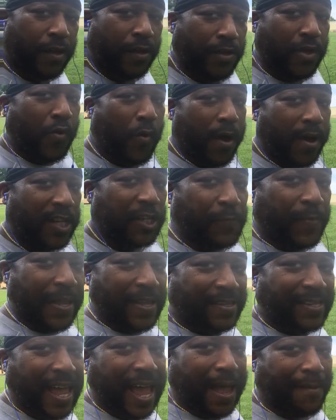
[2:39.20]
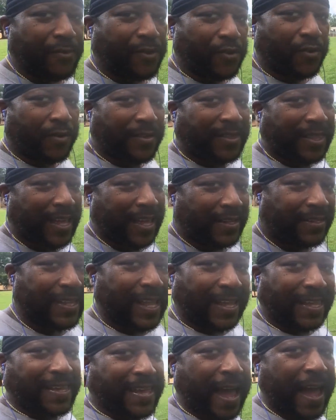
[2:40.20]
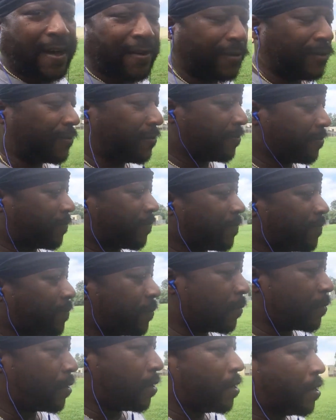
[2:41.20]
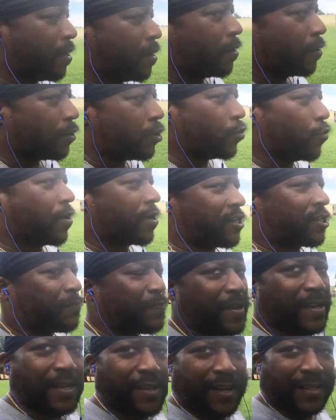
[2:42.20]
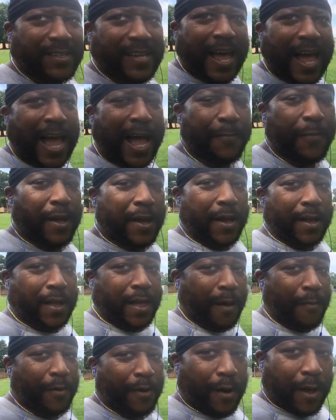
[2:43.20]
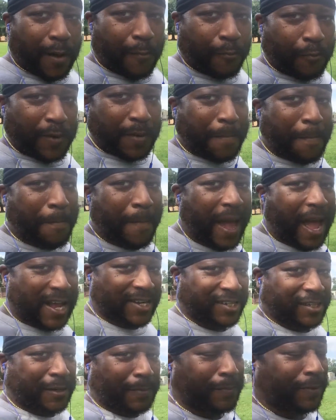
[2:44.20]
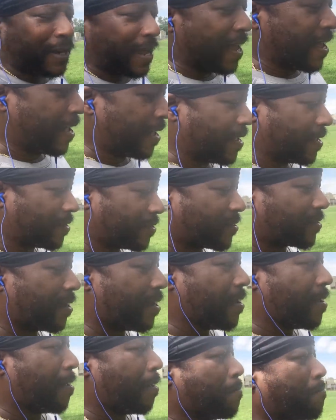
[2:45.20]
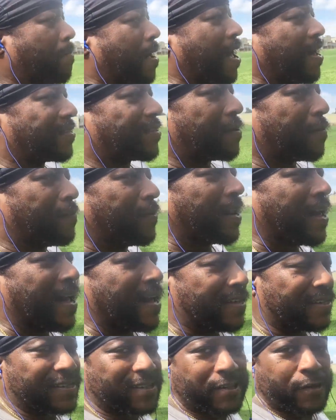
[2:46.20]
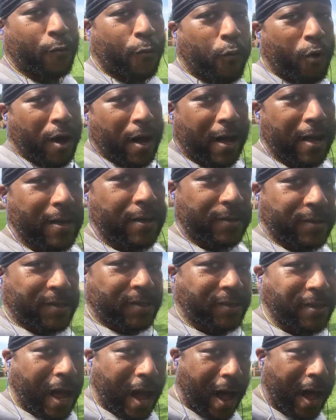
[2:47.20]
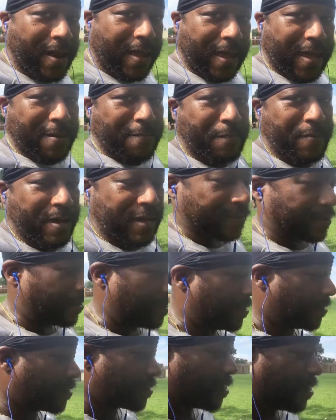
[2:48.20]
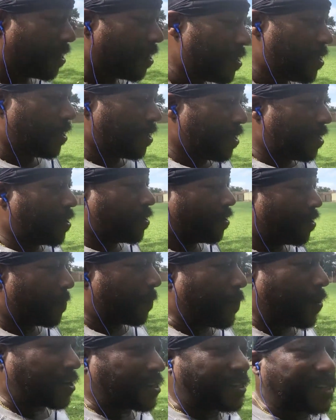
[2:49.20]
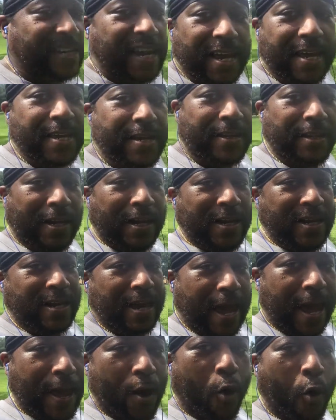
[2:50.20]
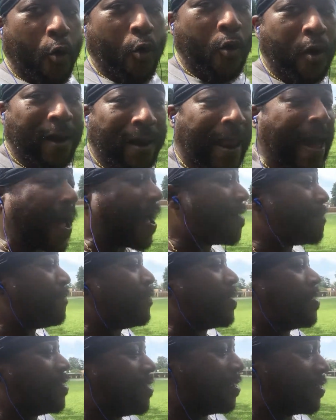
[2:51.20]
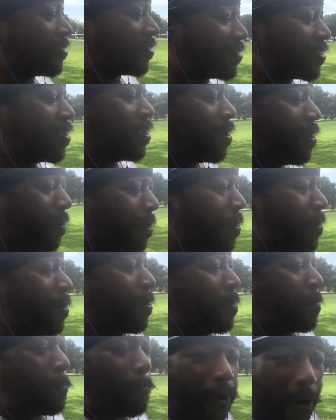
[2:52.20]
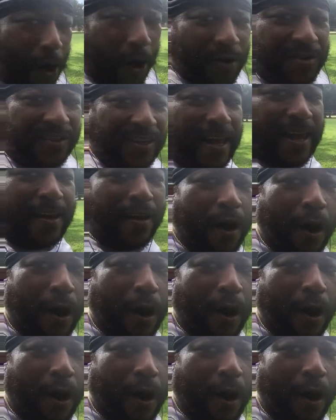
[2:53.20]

You want to spend time doing things that count. You want to spend your time coming up with master plans. Master plans to what? Start a business. Particularly a online business. Boss at